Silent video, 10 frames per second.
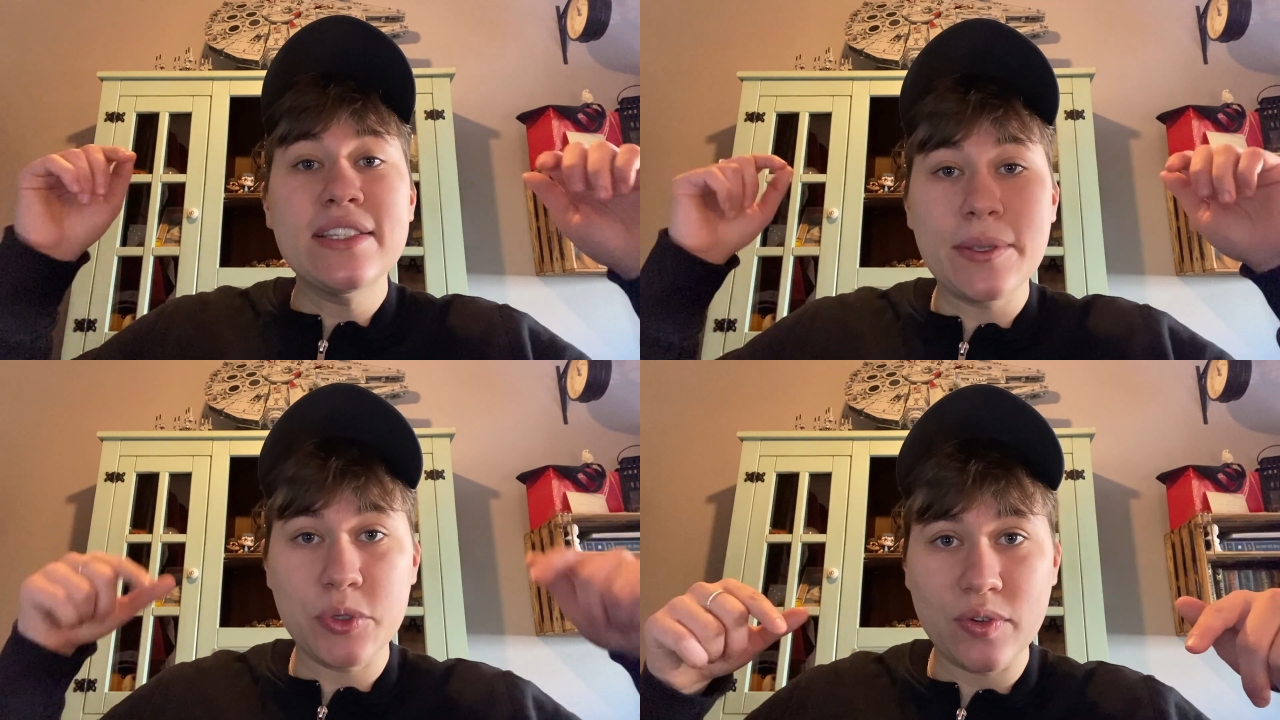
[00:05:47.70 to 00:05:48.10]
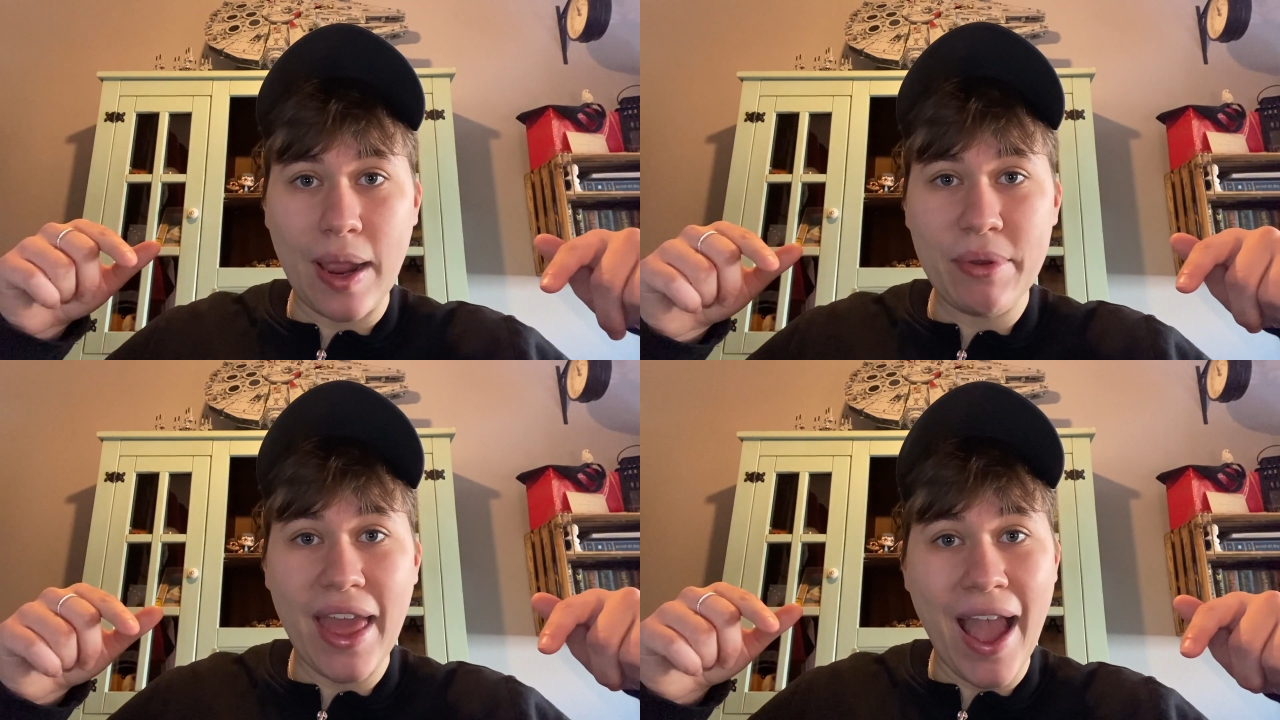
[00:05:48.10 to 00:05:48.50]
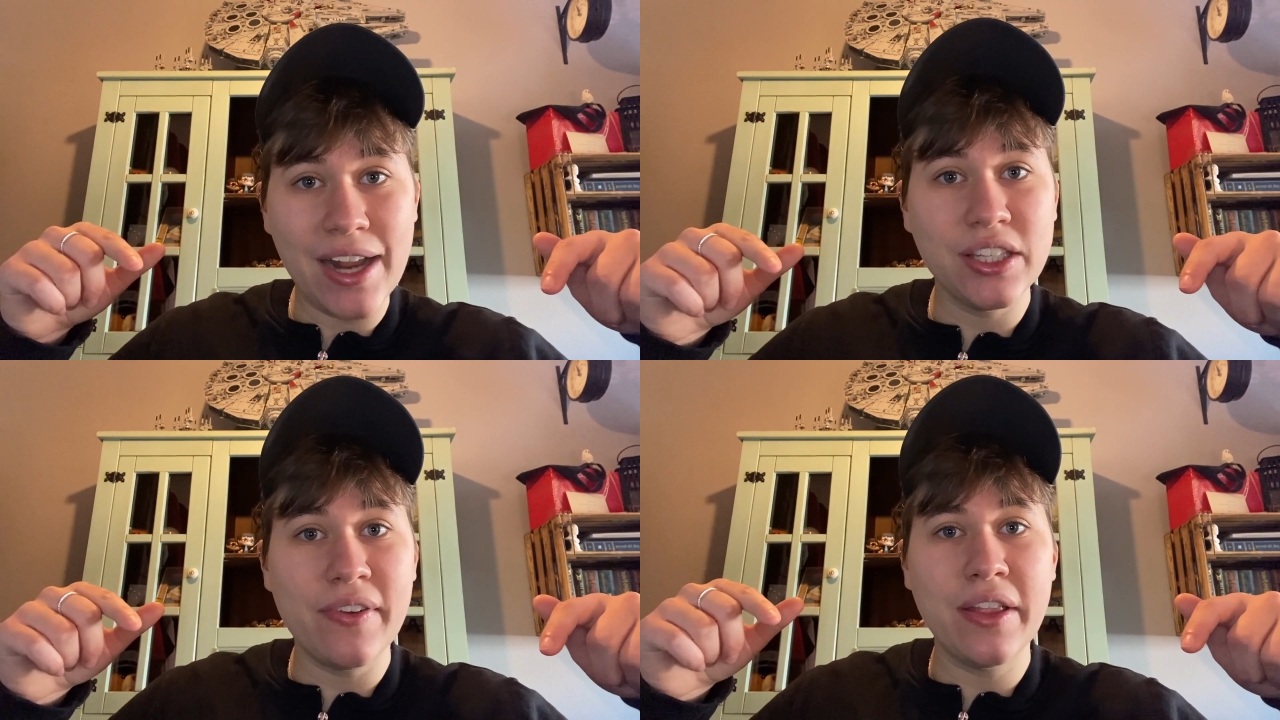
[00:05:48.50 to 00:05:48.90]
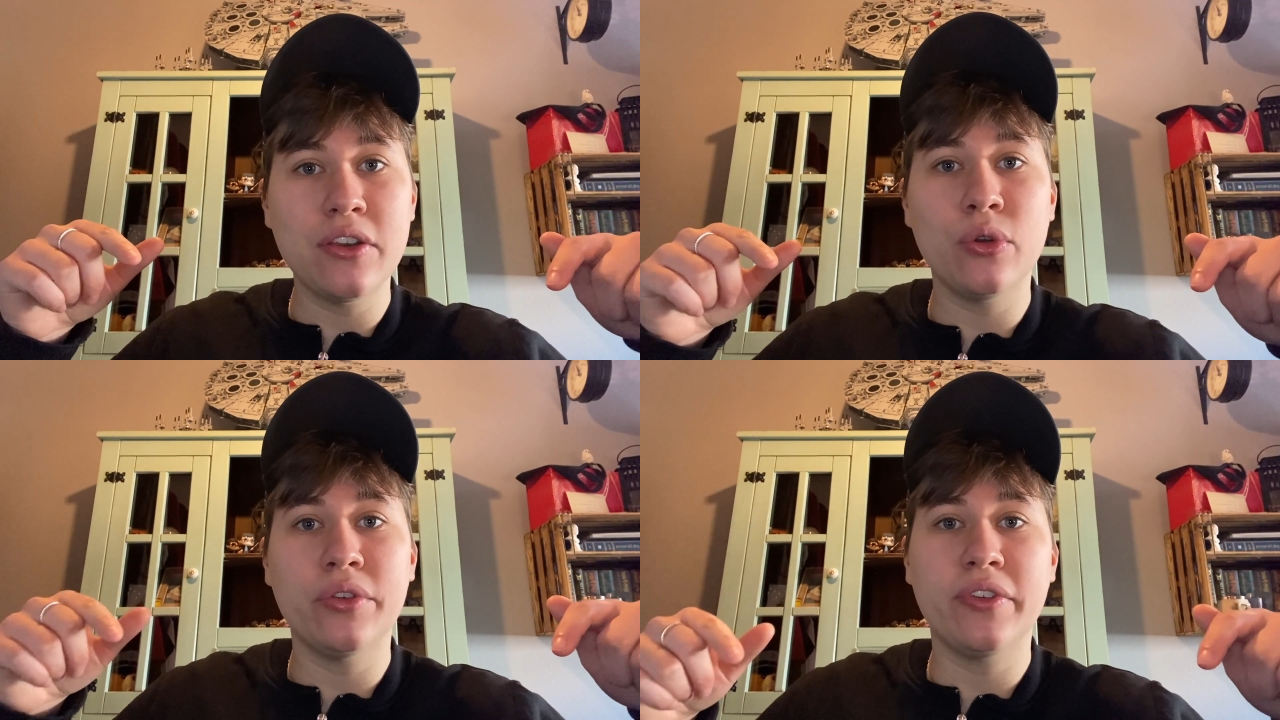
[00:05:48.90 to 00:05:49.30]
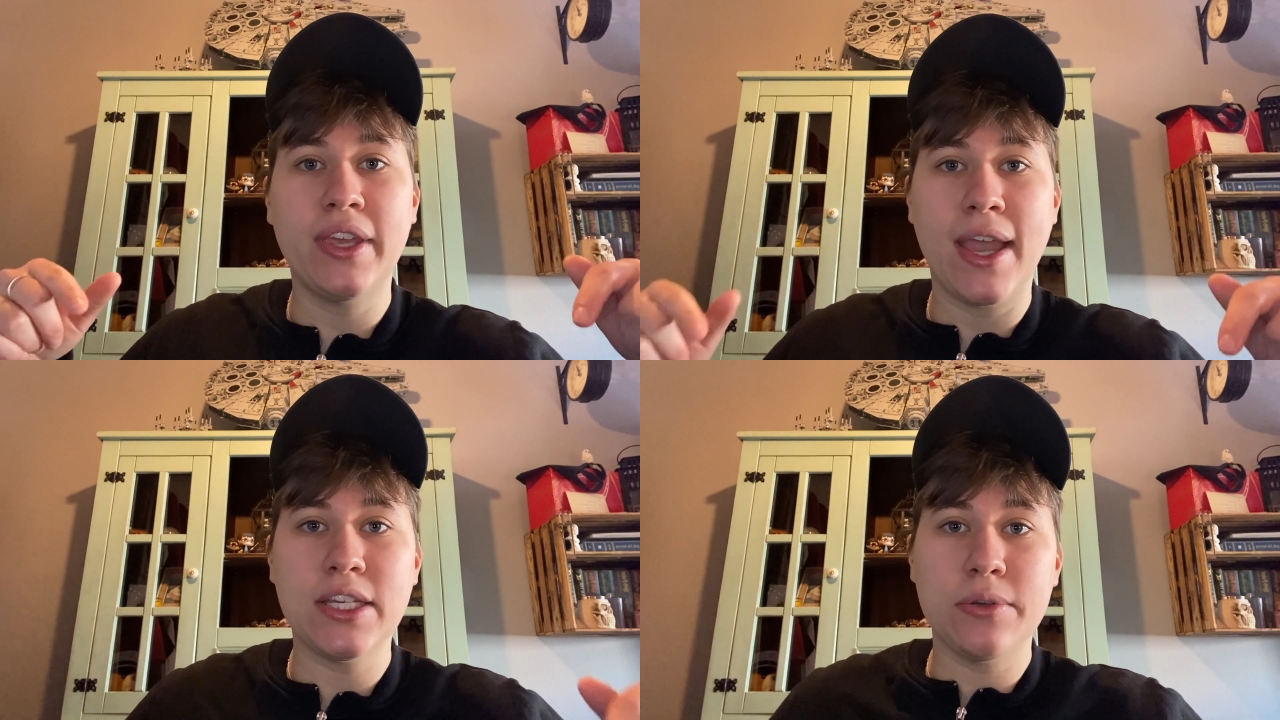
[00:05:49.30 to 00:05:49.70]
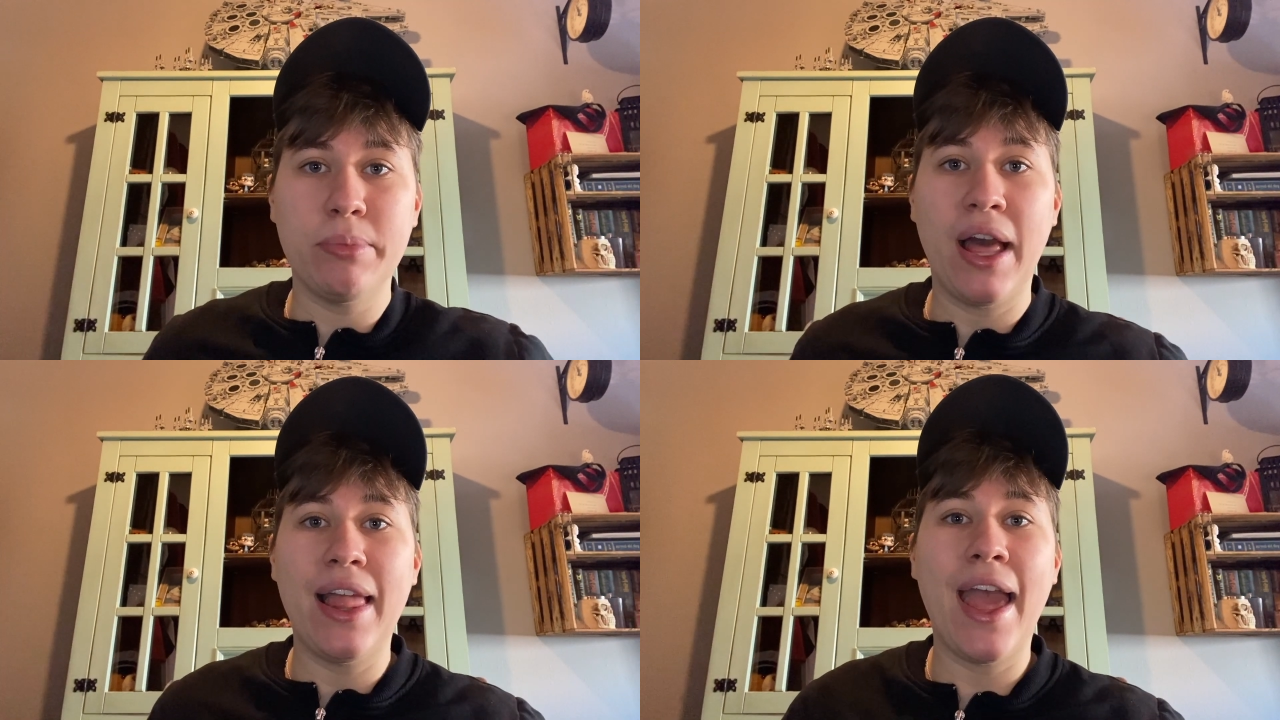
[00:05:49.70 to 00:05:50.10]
subscribe and activate the notification bell,